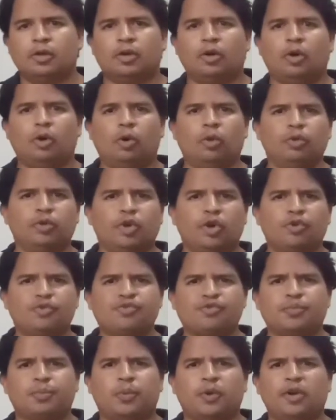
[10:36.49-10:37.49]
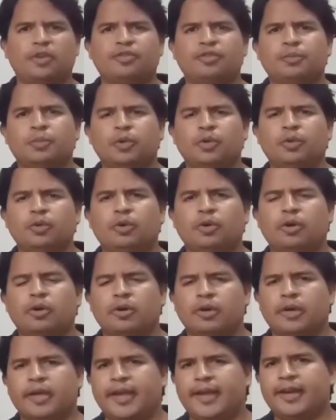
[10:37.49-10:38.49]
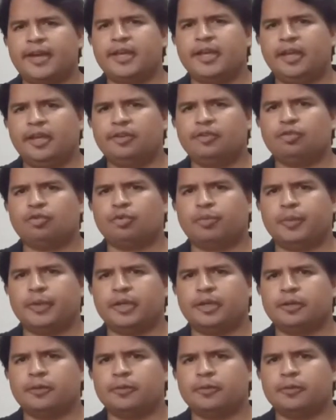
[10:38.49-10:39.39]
all notes possible on any instrument.